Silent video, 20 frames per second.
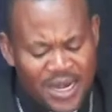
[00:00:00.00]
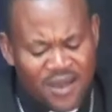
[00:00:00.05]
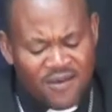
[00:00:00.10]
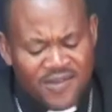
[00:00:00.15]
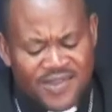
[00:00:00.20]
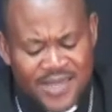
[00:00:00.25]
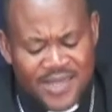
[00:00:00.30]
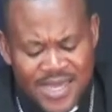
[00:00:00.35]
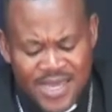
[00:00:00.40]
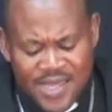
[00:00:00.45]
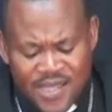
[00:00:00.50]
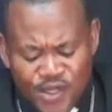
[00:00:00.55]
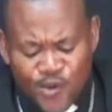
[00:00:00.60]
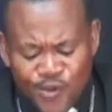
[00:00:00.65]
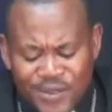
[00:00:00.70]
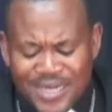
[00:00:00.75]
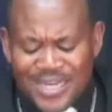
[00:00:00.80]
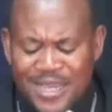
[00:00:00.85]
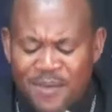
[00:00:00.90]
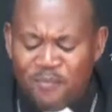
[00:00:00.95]
since you
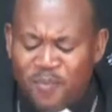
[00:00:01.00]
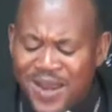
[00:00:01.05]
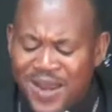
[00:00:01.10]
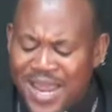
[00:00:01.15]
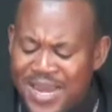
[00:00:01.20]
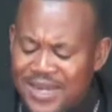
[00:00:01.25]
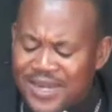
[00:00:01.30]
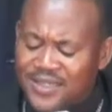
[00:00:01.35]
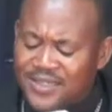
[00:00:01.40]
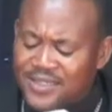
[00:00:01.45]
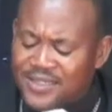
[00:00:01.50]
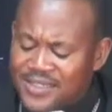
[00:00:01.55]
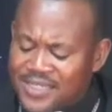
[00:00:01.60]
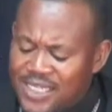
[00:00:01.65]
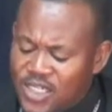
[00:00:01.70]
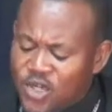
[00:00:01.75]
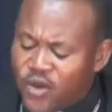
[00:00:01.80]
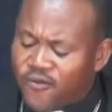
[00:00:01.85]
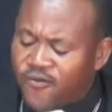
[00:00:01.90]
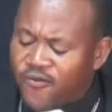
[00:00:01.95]
didn't plant the seed
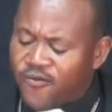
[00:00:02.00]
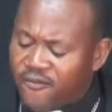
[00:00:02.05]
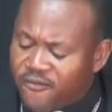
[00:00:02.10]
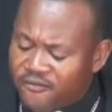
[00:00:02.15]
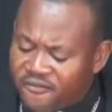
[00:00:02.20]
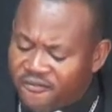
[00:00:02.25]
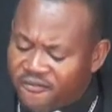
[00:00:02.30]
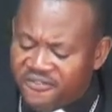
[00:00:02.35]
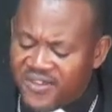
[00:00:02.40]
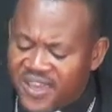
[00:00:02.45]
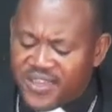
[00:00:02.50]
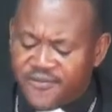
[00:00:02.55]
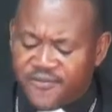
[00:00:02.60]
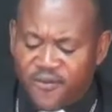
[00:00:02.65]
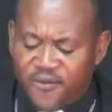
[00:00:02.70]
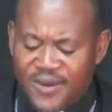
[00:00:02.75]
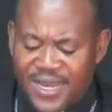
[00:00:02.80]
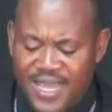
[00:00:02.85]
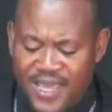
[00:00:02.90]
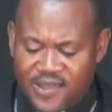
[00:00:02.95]
of
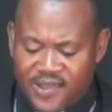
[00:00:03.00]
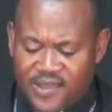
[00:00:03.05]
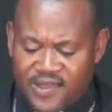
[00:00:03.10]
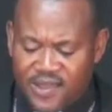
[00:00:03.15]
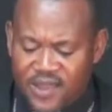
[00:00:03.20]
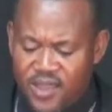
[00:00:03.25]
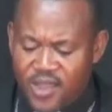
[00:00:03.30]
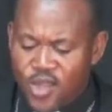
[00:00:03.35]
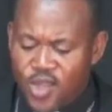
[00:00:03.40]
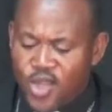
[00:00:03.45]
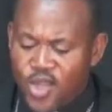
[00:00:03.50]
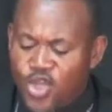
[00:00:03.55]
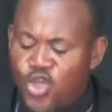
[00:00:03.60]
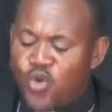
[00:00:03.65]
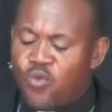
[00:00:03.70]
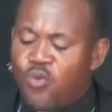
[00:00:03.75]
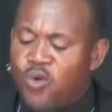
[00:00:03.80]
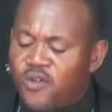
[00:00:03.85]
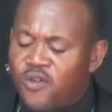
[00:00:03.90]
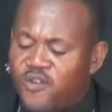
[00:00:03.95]
unfaithfulness, you
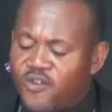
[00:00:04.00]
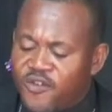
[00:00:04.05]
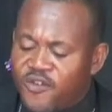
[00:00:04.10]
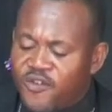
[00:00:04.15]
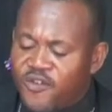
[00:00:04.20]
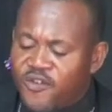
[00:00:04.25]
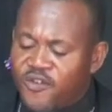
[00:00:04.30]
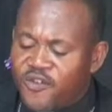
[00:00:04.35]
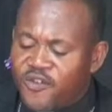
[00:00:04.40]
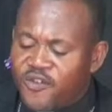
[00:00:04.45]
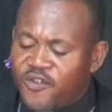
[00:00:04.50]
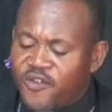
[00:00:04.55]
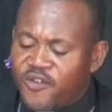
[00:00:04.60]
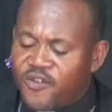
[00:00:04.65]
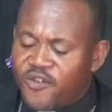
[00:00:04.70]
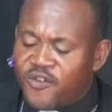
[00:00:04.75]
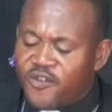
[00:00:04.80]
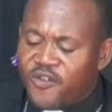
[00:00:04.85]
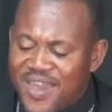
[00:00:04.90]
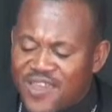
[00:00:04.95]
won't reap the
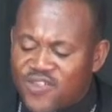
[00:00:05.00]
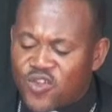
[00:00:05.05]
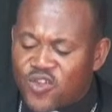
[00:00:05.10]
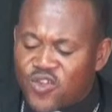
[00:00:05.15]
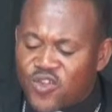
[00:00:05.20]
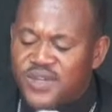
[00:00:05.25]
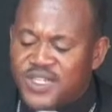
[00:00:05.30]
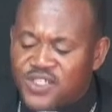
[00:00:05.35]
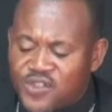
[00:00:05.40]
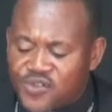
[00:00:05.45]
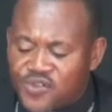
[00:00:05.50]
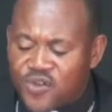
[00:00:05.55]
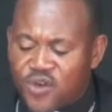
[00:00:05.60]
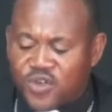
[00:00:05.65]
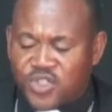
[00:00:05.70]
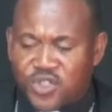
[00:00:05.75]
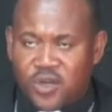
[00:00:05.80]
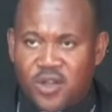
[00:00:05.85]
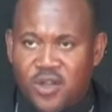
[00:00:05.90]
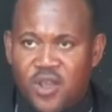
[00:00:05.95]
harvest of
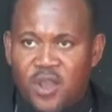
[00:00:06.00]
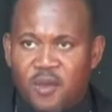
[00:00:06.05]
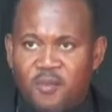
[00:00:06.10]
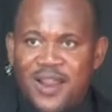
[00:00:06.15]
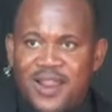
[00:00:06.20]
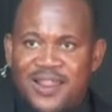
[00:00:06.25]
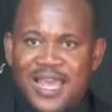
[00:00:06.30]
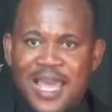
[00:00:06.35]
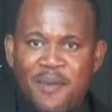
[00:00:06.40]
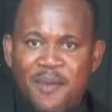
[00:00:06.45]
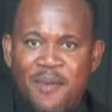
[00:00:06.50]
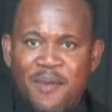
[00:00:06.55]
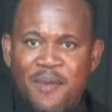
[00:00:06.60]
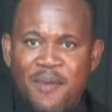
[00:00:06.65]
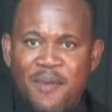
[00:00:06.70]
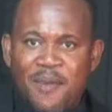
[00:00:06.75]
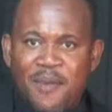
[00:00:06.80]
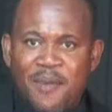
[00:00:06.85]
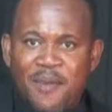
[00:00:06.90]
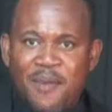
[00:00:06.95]
destruction. Please help me
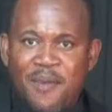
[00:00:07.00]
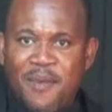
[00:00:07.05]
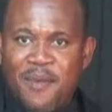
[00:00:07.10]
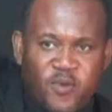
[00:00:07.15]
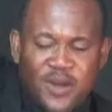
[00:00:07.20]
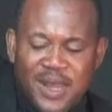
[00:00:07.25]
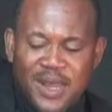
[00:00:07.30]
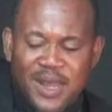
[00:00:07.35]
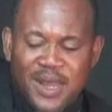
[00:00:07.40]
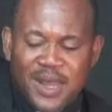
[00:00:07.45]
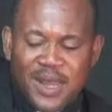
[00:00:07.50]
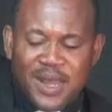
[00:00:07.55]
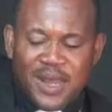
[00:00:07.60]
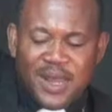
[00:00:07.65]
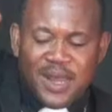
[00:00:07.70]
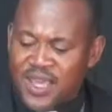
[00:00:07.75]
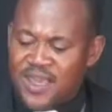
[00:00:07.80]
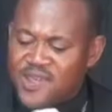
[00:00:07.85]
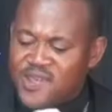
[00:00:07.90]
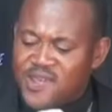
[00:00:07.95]
hype it, brother precious.
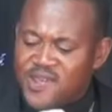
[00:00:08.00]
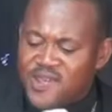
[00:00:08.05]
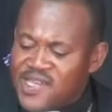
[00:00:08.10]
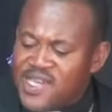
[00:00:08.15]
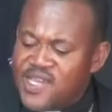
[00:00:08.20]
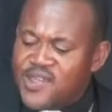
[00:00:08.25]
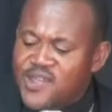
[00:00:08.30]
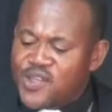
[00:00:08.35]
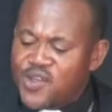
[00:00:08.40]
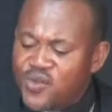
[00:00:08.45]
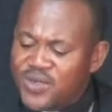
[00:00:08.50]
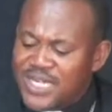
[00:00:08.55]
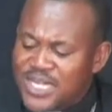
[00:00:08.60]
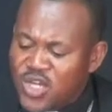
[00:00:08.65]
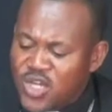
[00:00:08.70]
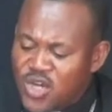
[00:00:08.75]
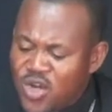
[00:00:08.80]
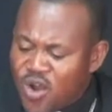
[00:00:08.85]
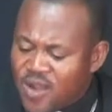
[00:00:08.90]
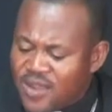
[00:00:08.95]
Since you did
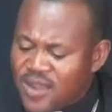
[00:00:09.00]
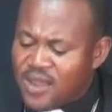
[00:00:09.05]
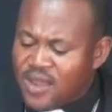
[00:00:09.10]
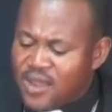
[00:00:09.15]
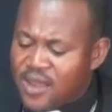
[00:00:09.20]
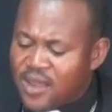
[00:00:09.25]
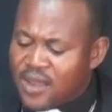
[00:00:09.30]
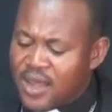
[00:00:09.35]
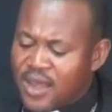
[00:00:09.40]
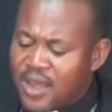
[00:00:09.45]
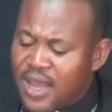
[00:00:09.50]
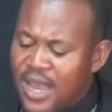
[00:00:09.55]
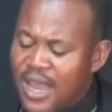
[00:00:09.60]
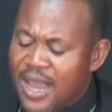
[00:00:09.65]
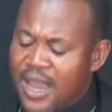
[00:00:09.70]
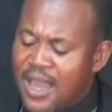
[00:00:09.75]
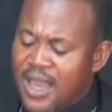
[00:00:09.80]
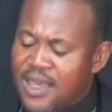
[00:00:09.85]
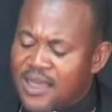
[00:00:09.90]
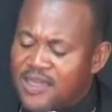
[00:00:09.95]
not uh,
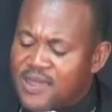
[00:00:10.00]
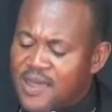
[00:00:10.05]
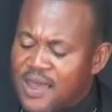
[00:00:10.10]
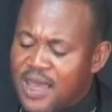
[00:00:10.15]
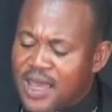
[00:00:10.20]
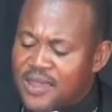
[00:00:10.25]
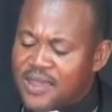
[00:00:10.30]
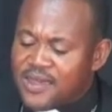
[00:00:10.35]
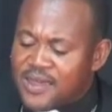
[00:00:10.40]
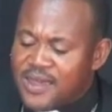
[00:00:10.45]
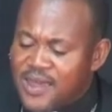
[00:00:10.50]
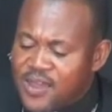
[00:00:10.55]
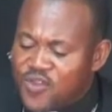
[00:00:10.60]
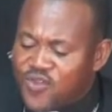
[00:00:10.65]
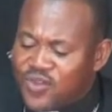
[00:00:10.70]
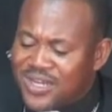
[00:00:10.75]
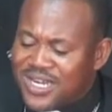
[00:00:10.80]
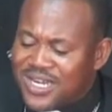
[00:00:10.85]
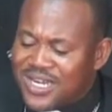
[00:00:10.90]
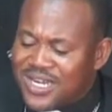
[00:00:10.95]
uh, since you
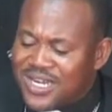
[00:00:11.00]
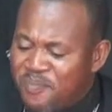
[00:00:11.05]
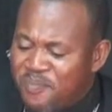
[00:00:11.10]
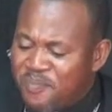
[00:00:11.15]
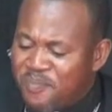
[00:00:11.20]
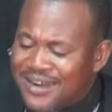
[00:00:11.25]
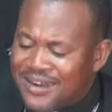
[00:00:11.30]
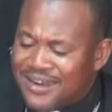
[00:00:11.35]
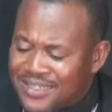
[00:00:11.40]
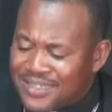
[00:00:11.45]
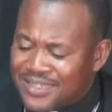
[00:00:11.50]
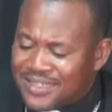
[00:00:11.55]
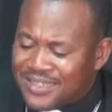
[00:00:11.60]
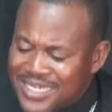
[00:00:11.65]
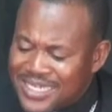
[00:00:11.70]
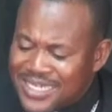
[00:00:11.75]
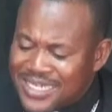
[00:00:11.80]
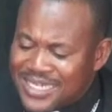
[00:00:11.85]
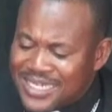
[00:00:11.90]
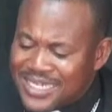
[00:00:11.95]
didn't plant the
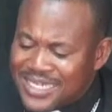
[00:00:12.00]
seed of